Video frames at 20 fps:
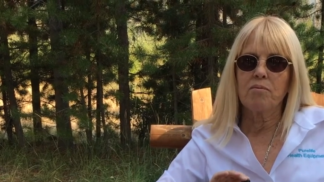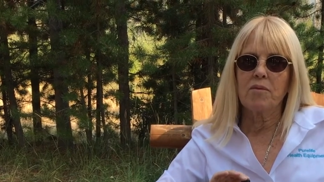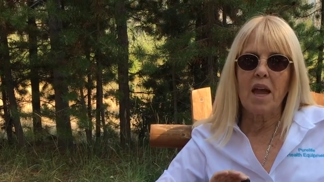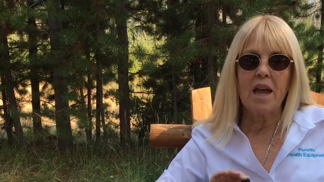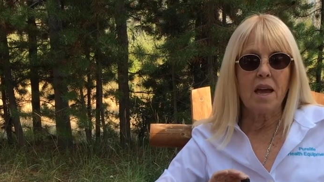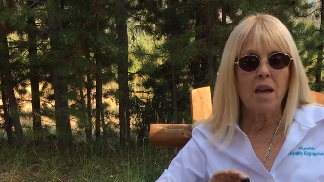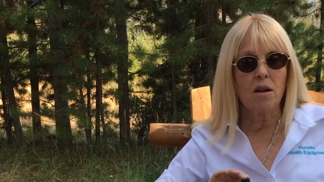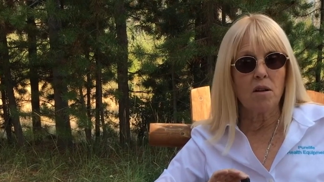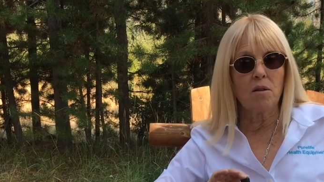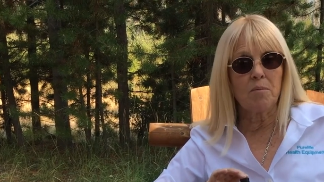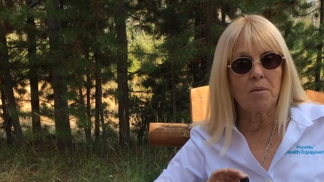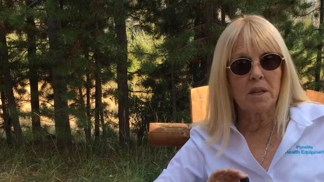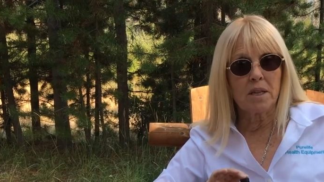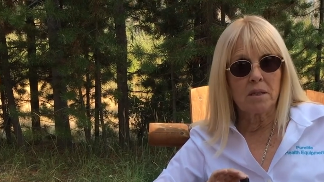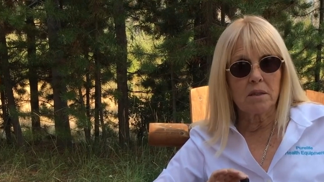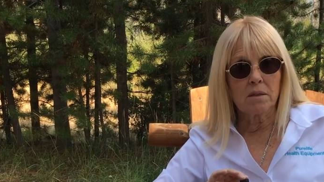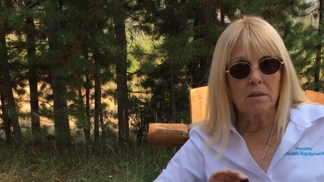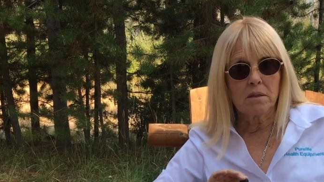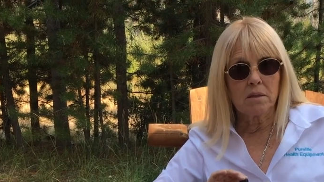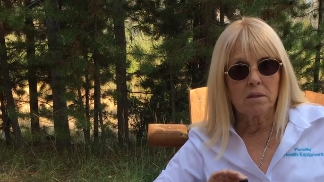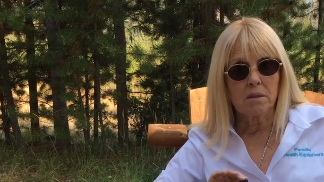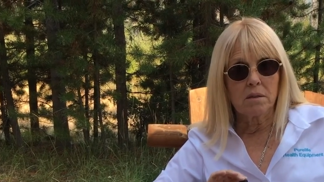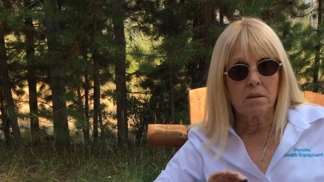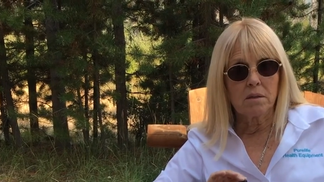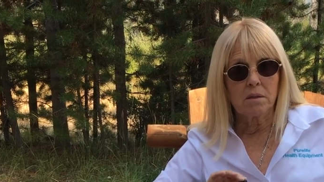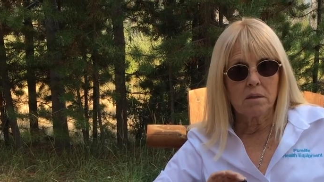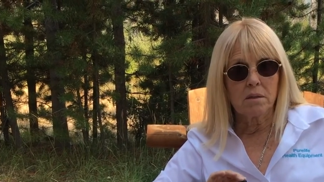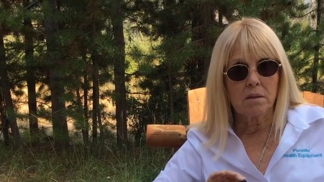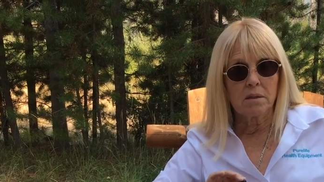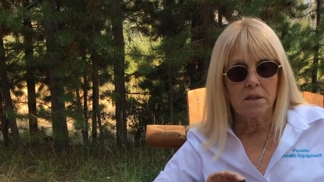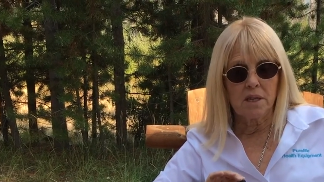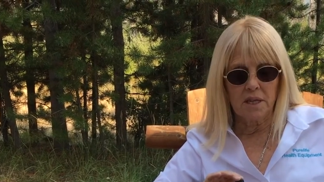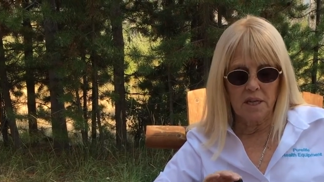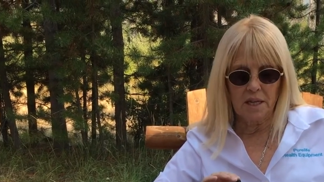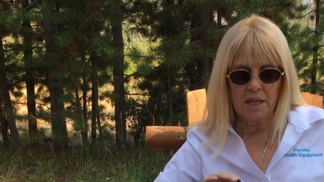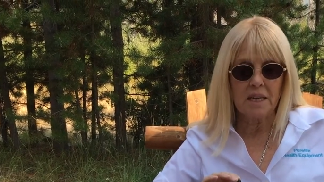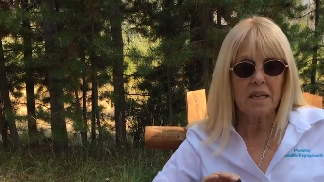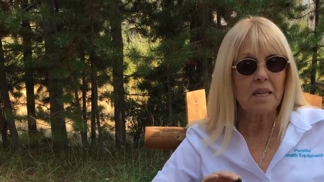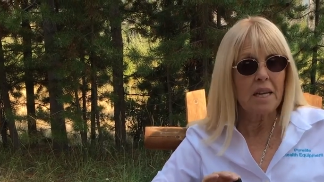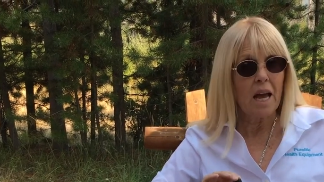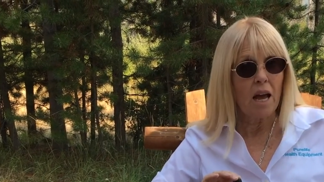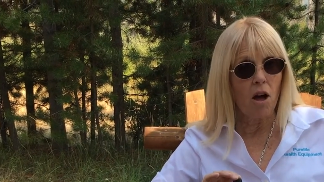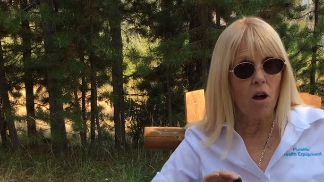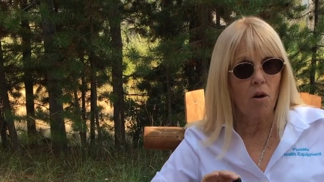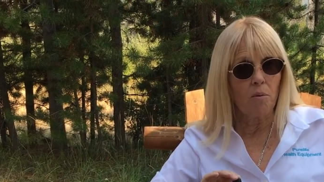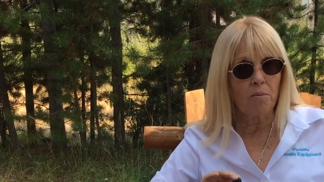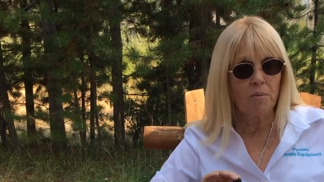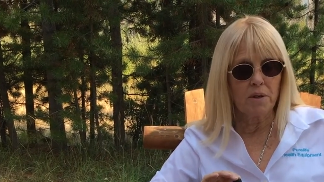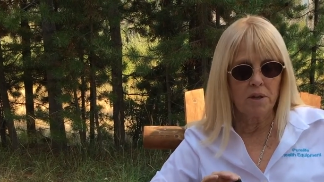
ailment that it can help,